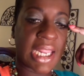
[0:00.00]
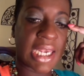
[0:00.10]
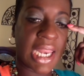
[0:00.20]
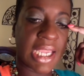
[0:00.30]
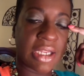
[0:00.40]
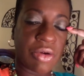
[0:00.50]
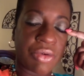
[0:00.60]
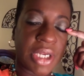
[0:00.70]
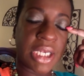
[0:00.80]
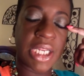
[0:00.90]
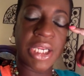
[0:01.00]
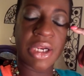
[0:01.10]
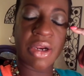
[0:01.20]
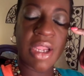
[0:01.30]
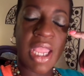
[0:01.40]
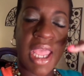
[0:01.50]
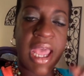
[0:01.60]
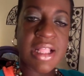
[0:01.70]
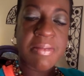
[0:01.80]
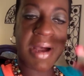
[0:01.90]
light light green here
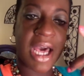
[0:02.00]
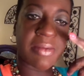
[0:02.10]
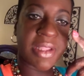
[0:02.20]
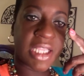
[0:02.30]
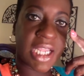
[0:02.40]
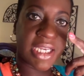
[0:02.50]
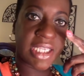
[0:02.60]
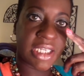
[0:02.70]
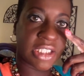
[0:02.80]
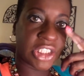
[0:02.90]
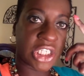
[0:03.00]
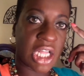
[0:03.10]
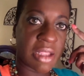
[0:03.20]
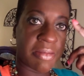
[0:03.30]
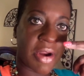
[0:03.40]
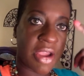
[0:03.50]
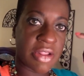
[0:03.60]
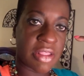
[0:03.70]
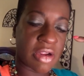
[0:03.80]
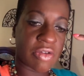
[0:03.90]
at the bottom, and then I did a chocolate brown
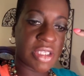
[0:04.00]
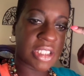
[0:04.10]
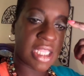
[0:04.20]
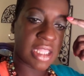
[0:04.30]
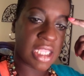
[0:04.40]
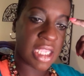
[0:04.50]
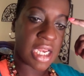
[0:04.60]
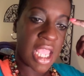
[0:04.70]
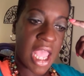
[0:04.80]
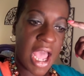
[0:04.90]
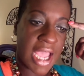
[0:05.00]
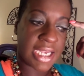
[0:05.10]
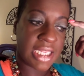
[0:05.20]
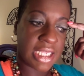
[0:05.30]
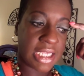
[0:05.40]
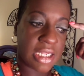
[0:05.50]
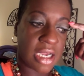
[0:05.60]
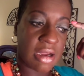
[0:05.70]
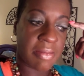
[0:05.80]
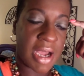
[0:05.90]
in the crease, and then I did
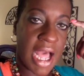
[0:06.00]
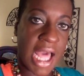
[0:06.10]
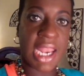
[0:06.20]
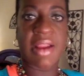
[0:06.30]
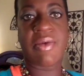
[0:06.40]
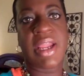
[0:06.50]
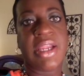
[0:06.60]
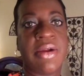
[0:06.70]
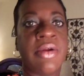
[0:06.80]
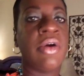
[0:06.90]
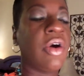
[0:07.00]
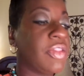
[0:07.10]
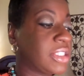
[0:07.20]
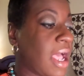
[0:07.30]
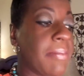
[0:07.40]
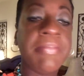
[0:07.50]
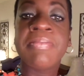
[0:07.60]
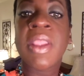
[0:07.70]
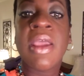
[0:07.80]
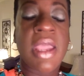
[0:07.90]
um, a highlight right here on the top.
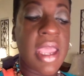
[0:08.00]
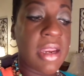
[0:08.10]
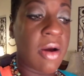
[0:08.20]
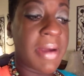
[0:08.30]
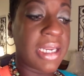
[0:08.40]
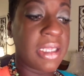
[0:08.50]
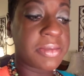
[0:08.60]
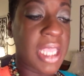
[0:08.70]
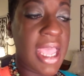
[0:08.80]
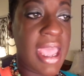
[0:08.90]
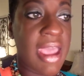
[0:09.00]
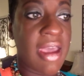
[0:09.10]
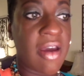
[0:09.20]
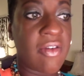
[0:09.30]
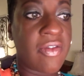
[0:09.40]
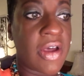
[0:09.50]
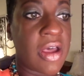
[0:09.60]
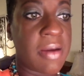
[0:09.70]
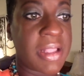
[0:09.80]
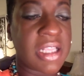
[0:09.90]
And on my lips I have
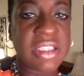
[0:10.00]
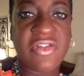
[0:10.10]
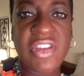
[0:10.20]
um, I think it's